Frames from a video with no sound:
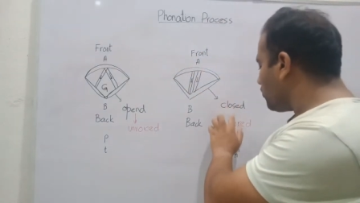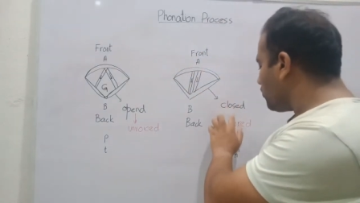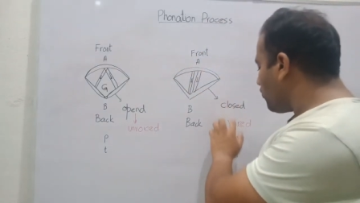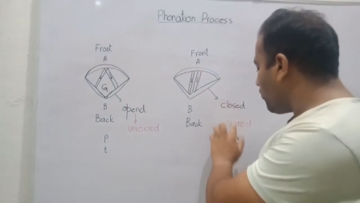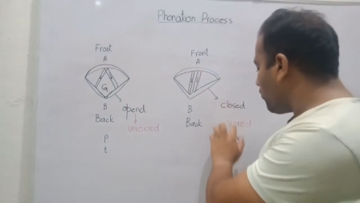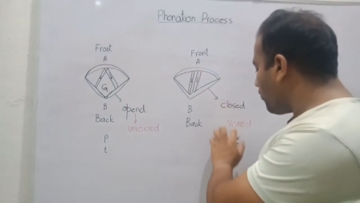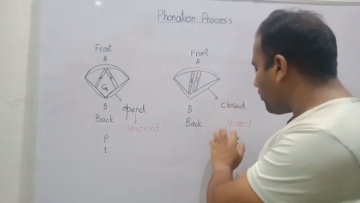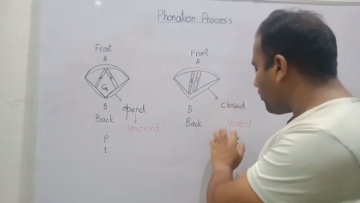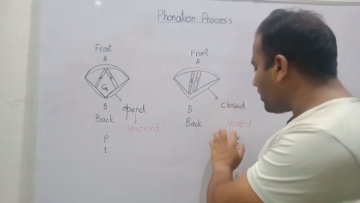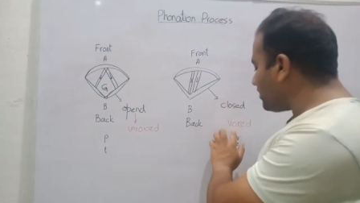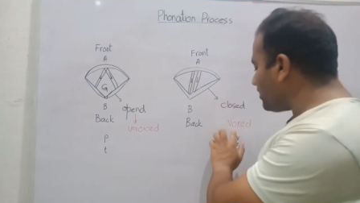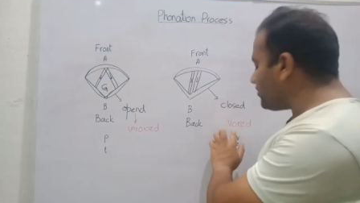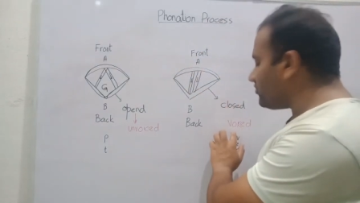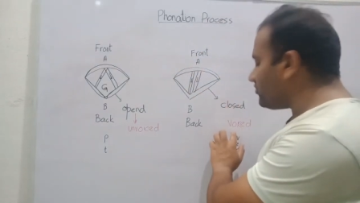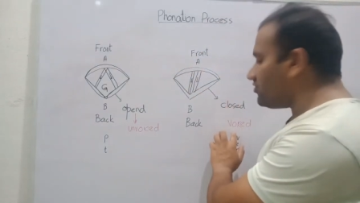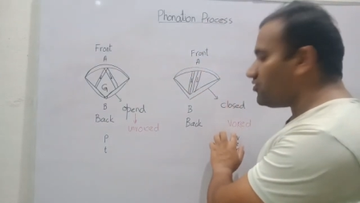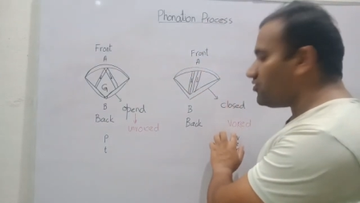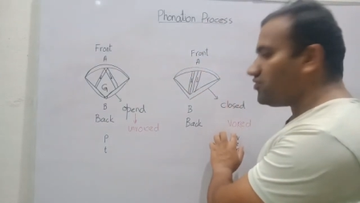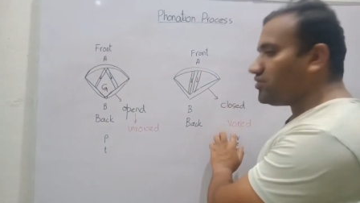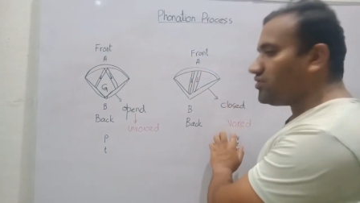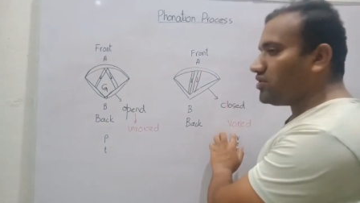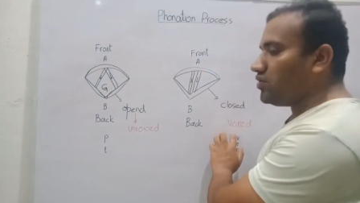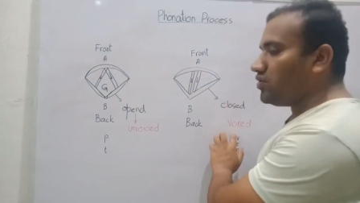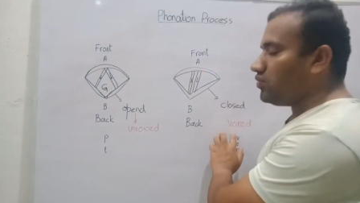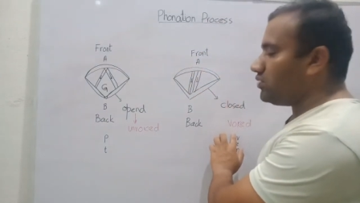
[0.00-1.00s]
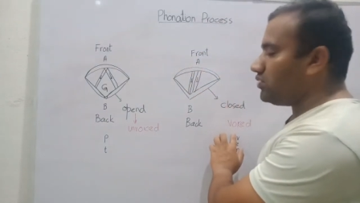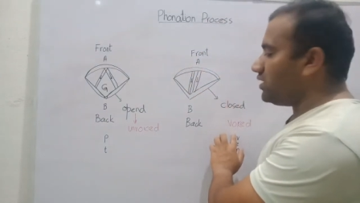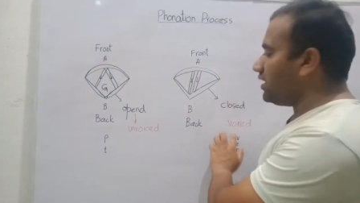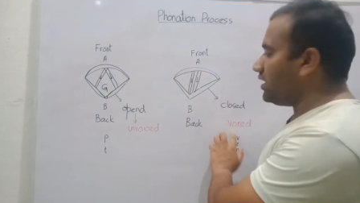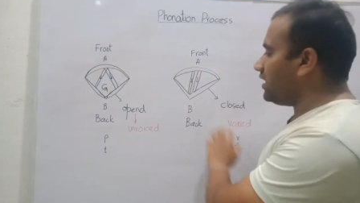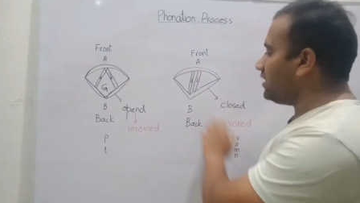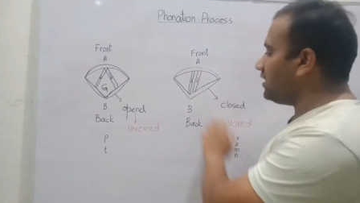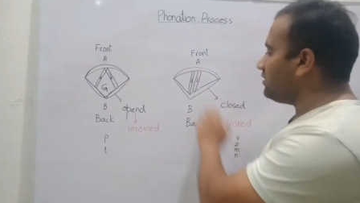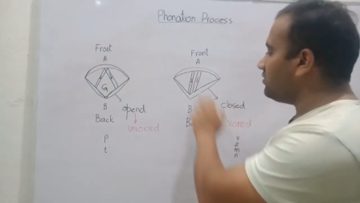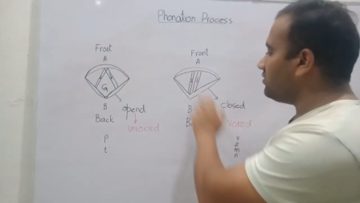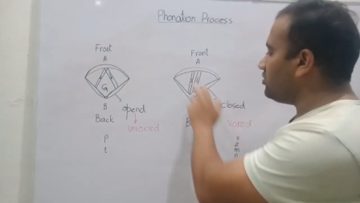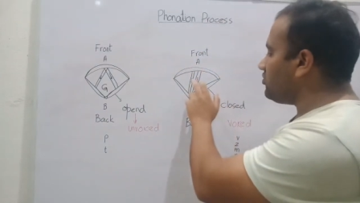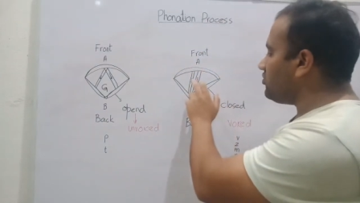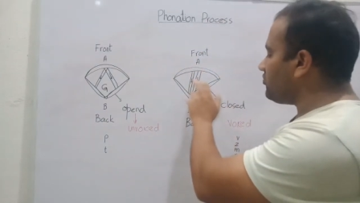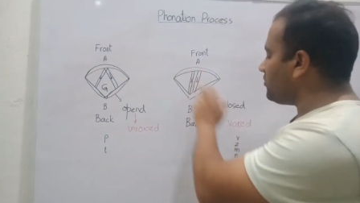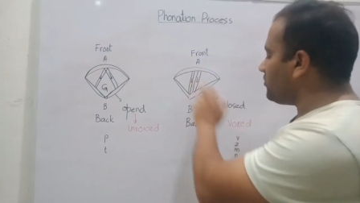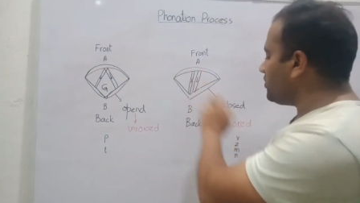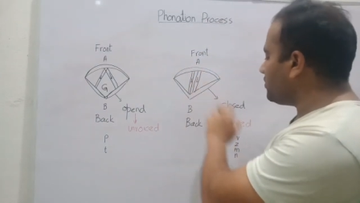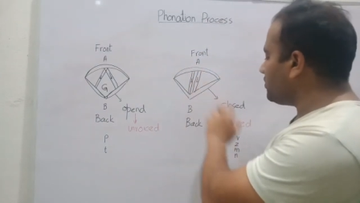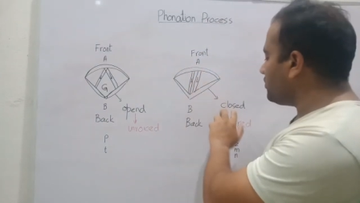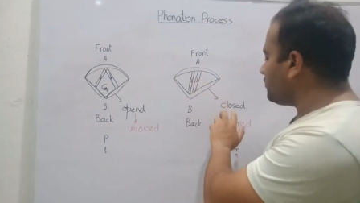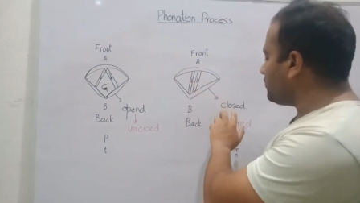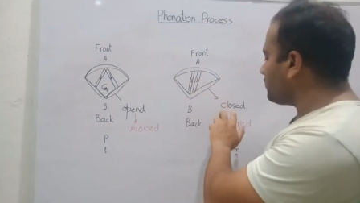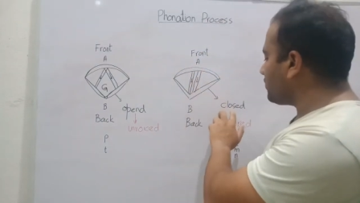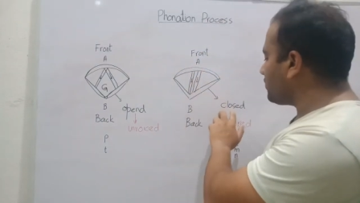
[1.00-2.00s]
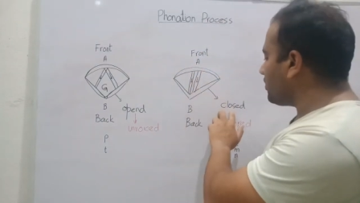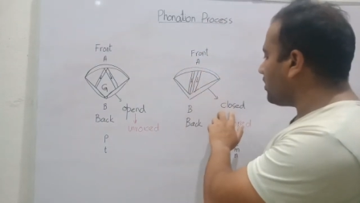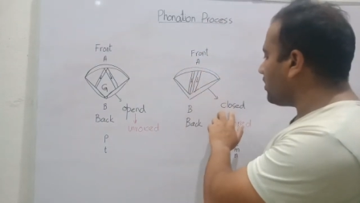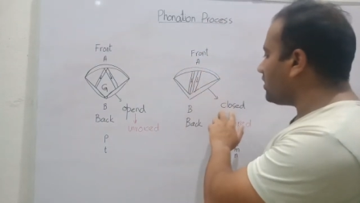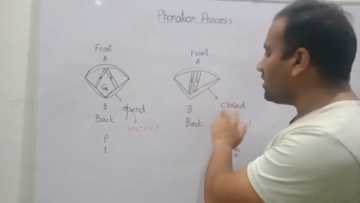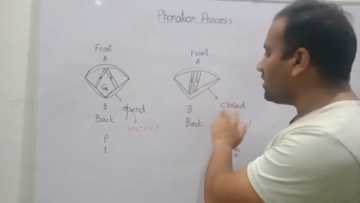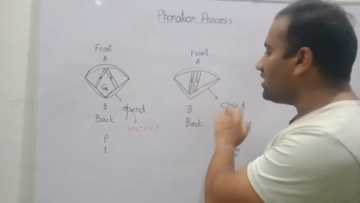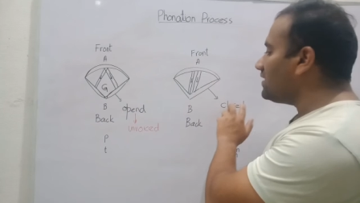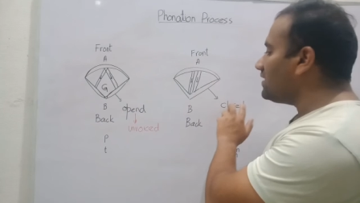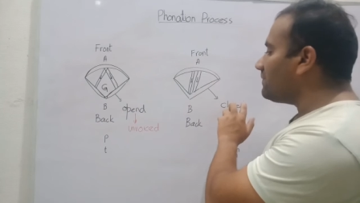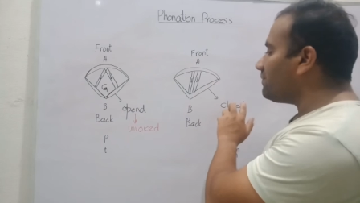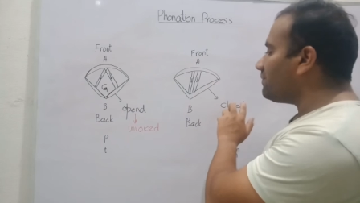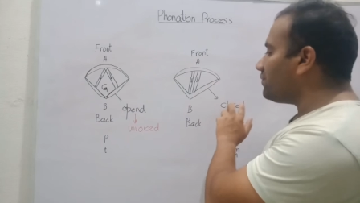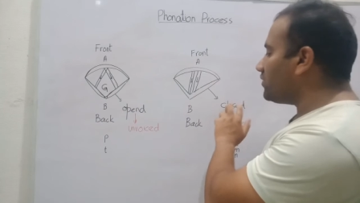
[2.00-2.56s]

voiced sound, and this state is called